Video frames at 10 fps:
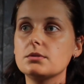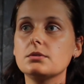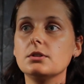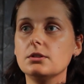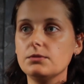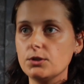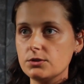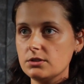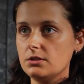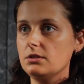in the
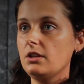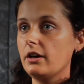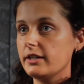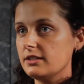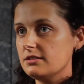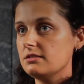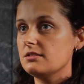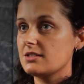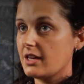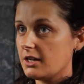future, lights and
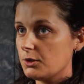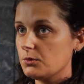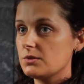sounds.